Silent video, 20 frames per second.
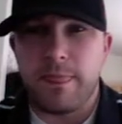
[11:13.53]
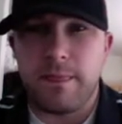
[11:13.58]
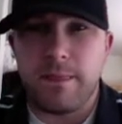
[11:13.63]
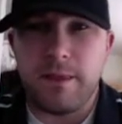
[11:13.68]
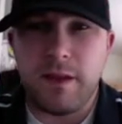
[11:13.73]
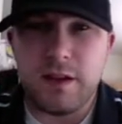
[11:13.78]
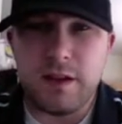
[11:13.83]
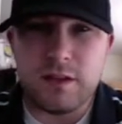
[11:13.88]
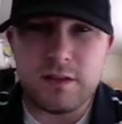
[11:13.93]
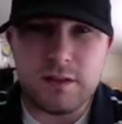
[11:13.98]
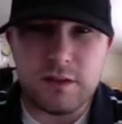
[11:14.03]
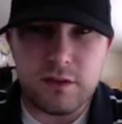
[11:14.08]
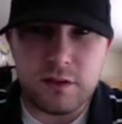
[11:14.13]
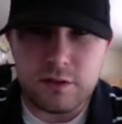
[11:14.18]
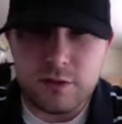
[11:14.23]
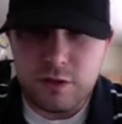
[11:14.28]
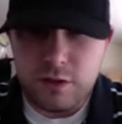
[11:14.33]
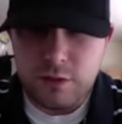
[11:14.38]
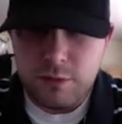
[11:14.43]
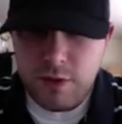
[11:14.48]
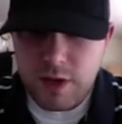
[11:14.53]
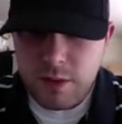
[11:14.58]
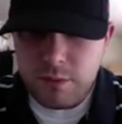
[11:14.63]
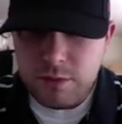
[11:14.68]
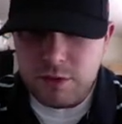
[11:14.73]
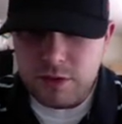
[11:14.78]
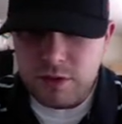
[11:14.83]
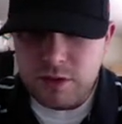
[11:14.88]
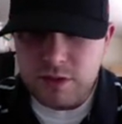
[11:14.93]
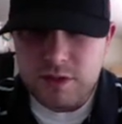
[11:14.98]
That doesn't look too bad,
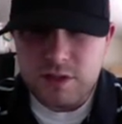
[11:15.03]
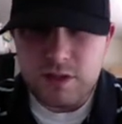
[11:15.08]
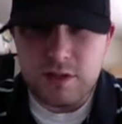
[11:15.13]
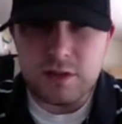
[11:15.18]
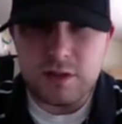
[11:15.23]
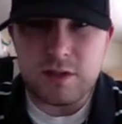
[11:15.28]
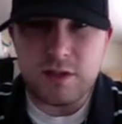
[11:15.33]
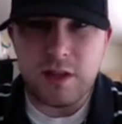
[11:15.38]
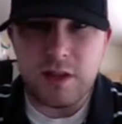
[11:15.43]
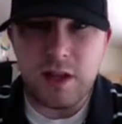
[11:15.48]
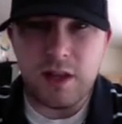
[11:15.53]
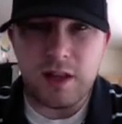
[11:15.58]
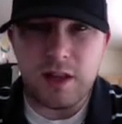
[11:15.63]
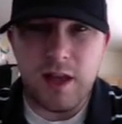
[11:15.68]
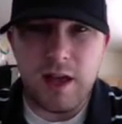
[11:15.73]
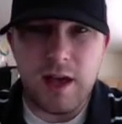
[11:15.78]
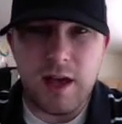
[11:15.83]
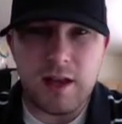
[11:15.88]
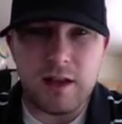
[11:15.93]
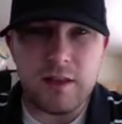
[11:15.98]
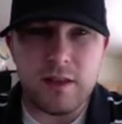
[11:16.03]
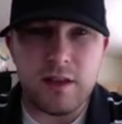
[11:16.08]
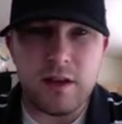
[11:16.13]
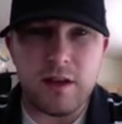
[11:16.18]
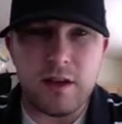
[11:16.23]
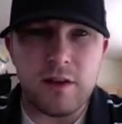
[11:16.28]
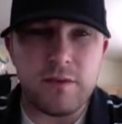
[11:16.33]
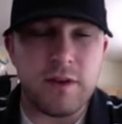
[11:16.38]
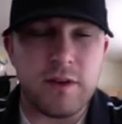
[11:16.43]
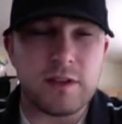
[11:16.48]
but you can still see that line in
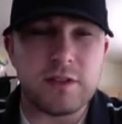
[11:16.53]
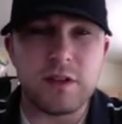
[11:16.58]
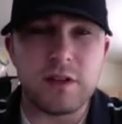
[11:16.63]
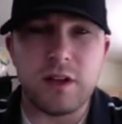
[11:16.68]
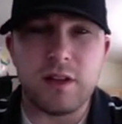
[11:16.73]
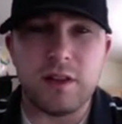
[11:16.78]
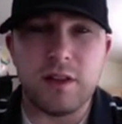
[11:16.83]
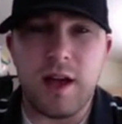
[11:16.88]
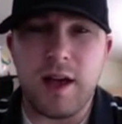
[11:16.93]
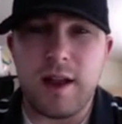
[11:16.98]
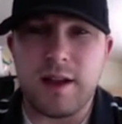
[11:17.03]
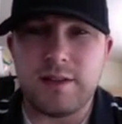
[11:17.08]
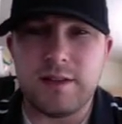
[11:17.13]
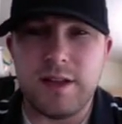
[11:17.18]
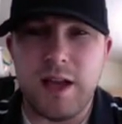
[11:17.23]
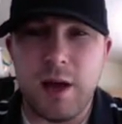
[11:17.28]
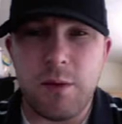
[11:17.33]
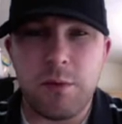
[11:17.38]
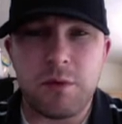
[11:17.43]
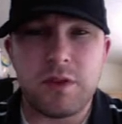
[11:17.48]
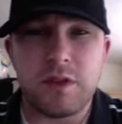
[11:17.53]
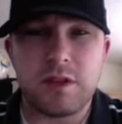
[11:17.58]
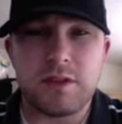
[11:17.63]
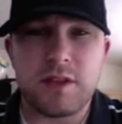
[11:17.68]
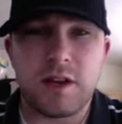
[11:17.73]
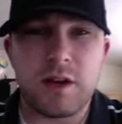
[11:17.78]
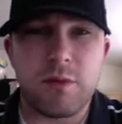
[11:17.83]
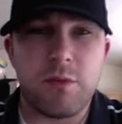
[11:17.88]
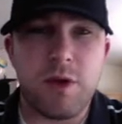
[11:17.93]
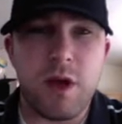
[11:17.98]
there. If I took a lot of time with this,
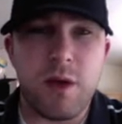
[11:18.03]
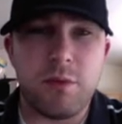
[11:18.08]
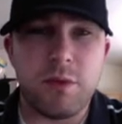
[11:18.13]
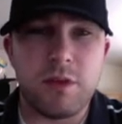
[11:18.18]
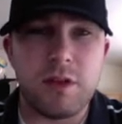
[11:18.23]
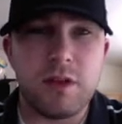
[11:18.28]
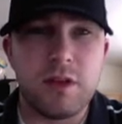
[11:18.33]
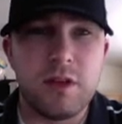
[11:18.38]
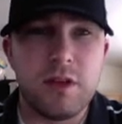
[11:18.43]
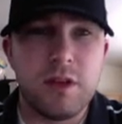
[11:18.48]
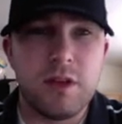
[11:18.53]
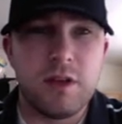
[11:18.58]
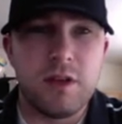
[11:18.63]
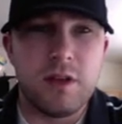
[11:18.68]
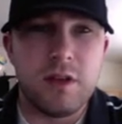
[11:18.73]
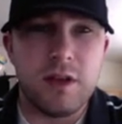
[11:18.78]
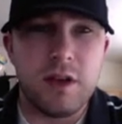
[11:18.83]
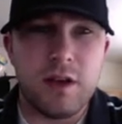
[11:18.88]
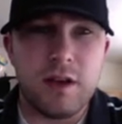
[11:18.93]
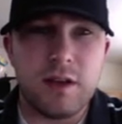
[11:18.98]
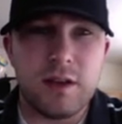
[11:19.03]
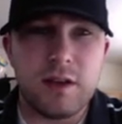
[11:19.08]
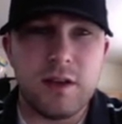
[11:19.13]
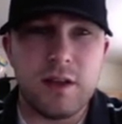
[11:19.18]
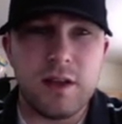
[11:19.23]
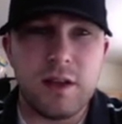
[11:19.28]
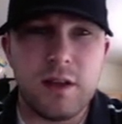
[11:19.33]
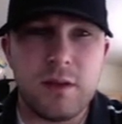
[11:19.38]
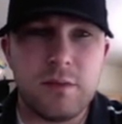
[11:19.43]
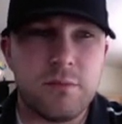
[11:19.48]
I could probably
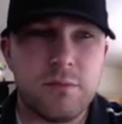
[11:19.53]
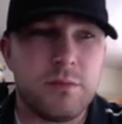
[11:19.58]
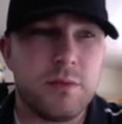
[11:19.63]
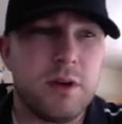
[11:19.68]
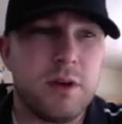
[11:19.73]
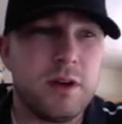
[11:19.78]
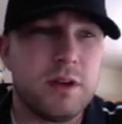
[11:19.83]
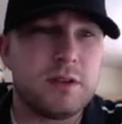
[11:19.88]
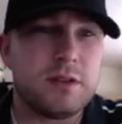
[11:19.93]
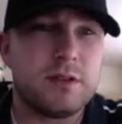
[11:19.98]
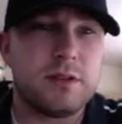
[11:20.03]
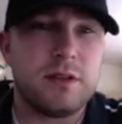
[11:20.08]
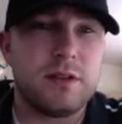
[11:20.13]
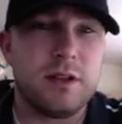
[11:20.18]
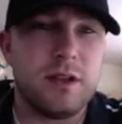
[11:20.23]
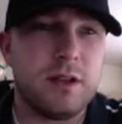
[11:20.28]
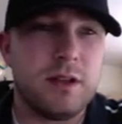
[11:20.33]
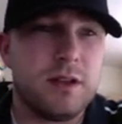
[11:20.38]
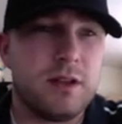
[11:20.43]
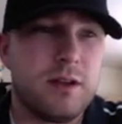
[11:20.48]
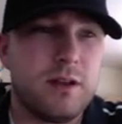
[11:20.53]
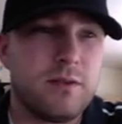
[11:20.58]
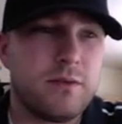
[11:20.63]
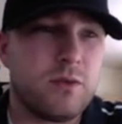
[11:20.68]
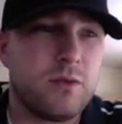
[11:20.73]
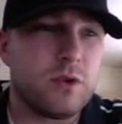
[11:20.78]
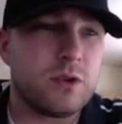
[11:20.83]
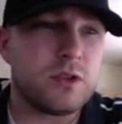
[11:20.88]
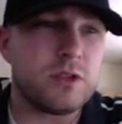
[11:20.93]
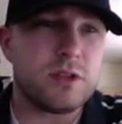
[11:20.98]
get it, but
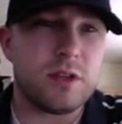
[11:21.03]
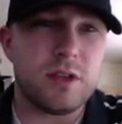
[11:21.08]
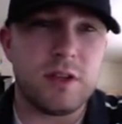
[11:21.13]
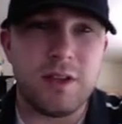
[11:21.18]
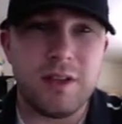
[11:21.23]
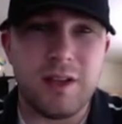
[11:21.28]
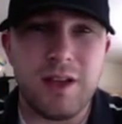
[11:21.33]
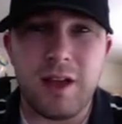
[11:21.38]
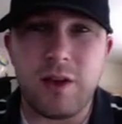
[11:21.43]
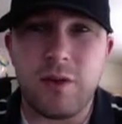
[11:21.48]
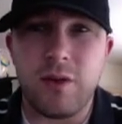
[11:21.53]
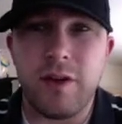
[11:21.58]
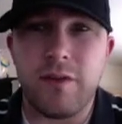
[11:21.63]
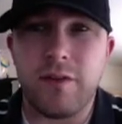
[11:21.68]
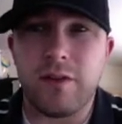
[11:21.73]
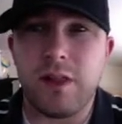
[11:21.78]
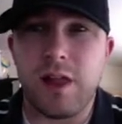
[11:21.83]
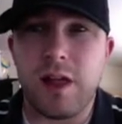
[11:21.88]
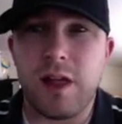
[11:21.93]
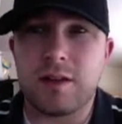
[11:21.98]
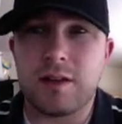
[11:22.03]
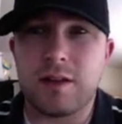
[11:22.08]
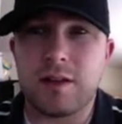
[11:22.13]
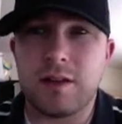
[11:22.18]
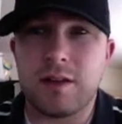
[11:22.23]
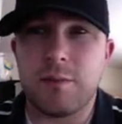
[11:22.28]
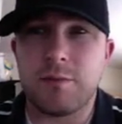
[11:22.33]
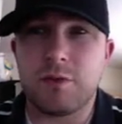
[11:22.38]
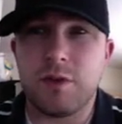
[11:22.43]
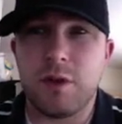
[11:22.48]
unfortunately I don't have a lot of
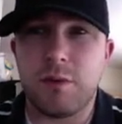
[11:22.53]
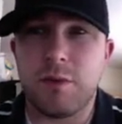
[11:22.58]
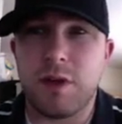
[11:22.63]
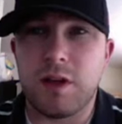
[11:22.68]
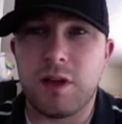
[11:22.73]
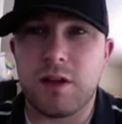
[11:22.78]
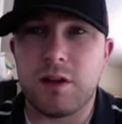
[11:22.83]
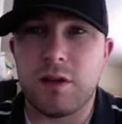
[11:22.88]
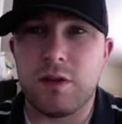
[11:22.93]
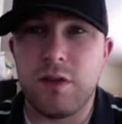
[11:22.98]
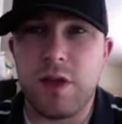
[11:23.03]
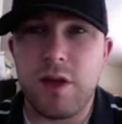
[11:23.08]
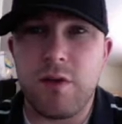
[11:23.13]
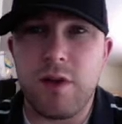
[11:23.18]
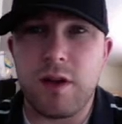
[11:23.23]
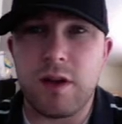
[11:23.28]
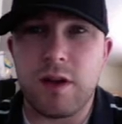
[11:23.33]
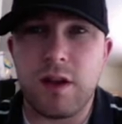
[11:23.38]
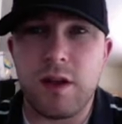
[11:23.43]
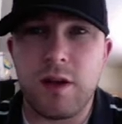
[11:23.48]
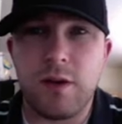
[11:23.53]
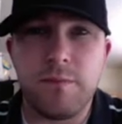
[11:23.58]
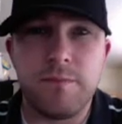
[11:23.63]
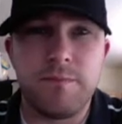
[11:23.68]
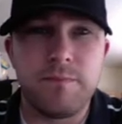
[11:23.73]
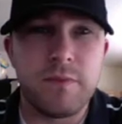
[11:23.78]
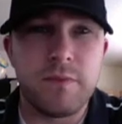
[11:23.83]
time, so I'm not going to do that right now.